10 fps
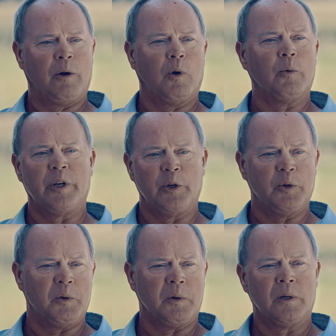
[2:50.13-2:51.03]
matter what we
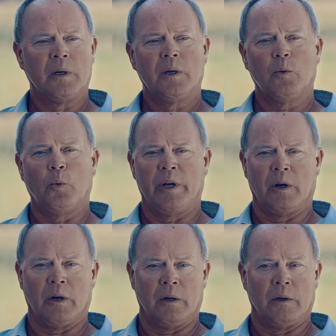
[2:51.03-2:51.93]
do, we
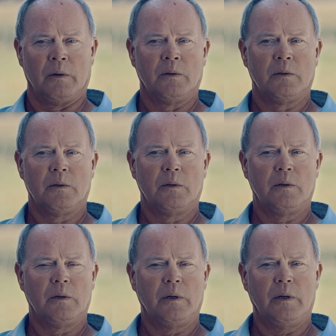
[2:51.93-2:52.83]
are
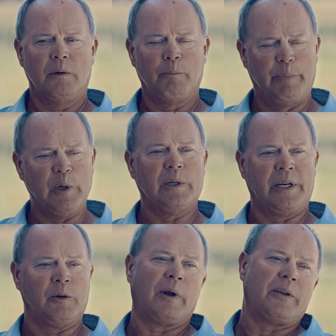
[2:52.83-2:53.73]

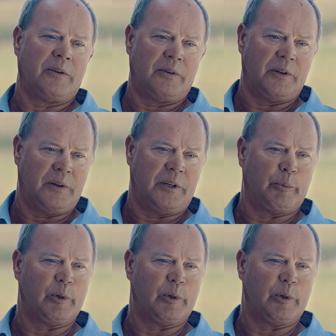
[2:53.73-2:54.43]
building rather than